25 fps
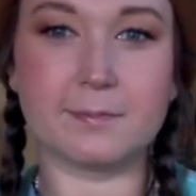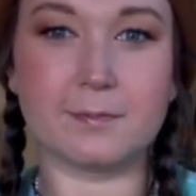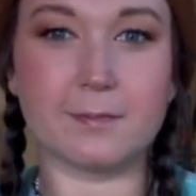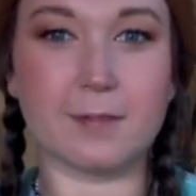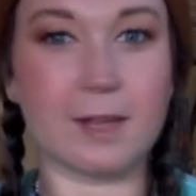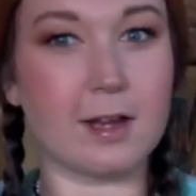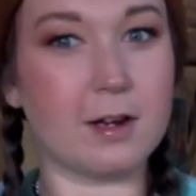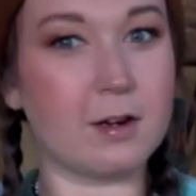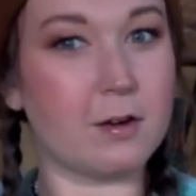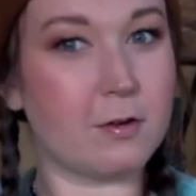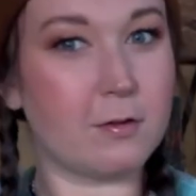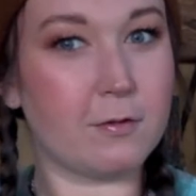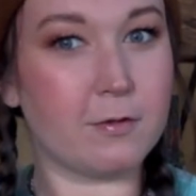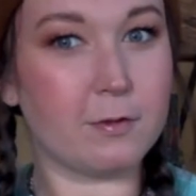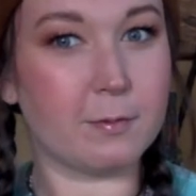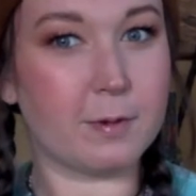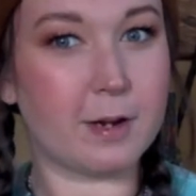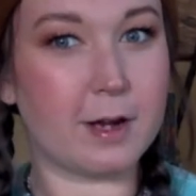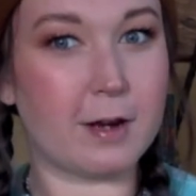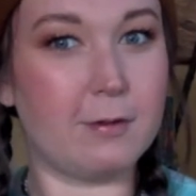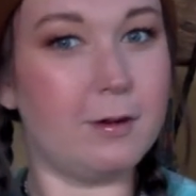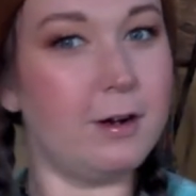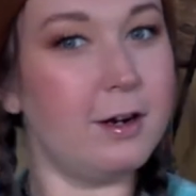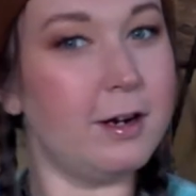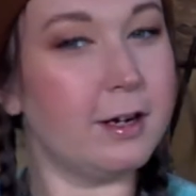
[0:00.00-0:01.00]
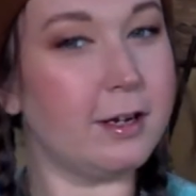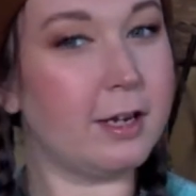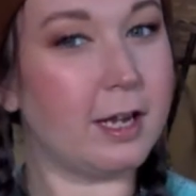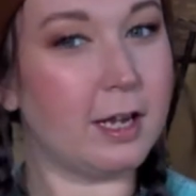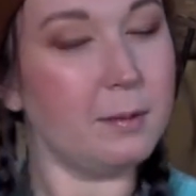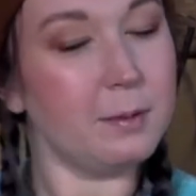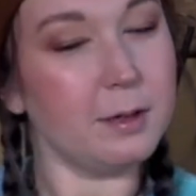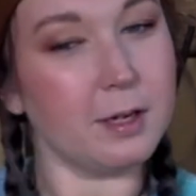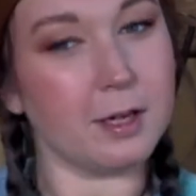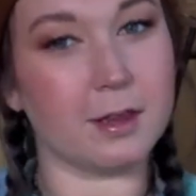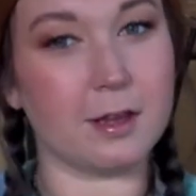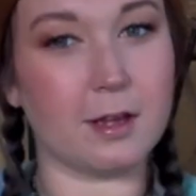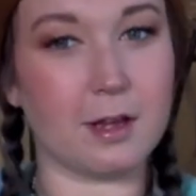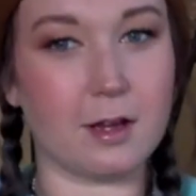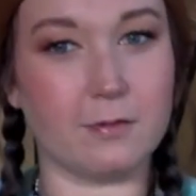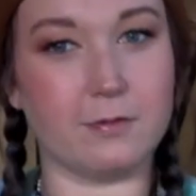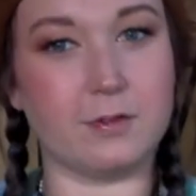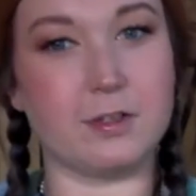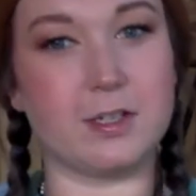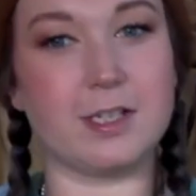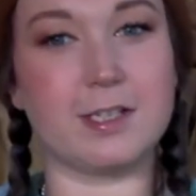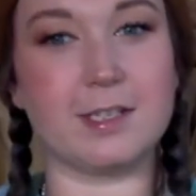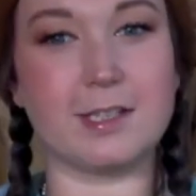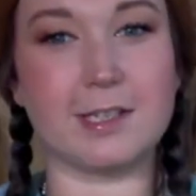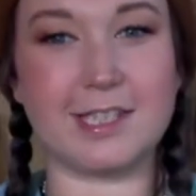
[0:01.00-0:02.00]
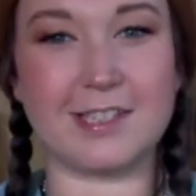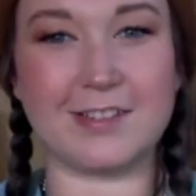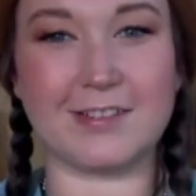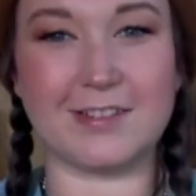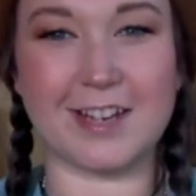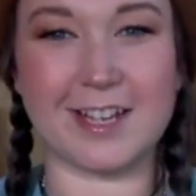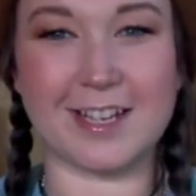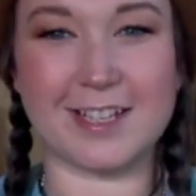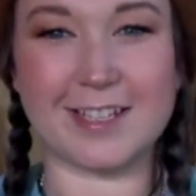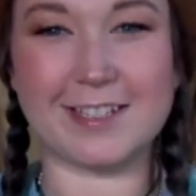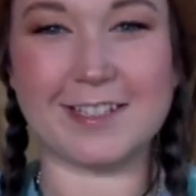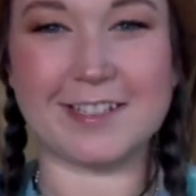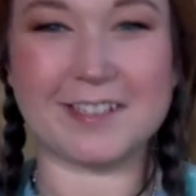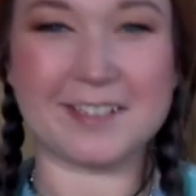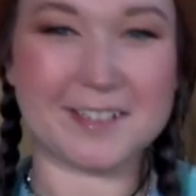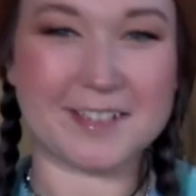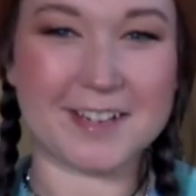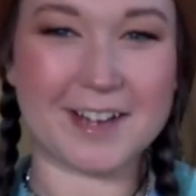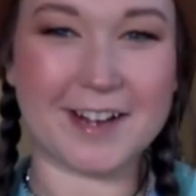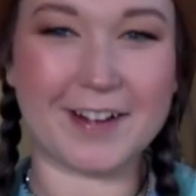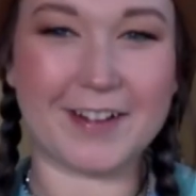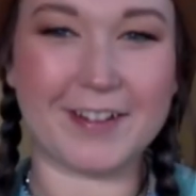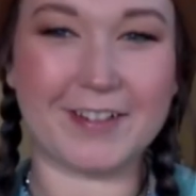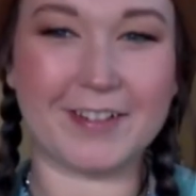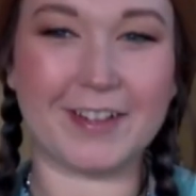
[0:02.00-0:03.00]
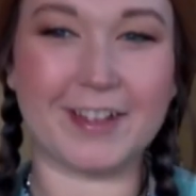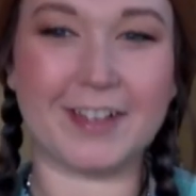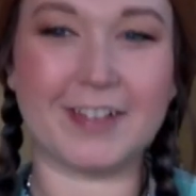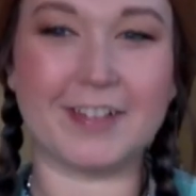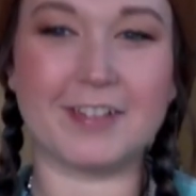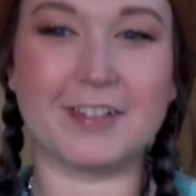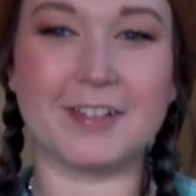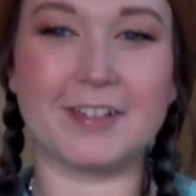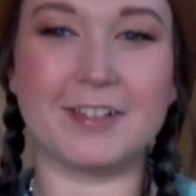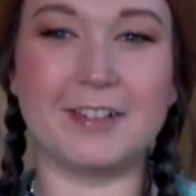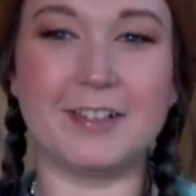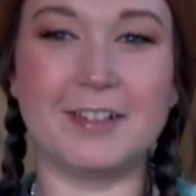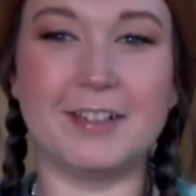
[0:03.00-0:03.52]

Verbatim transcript: I know from now on I'm going to think of Jesus when I see a jack o' lantern.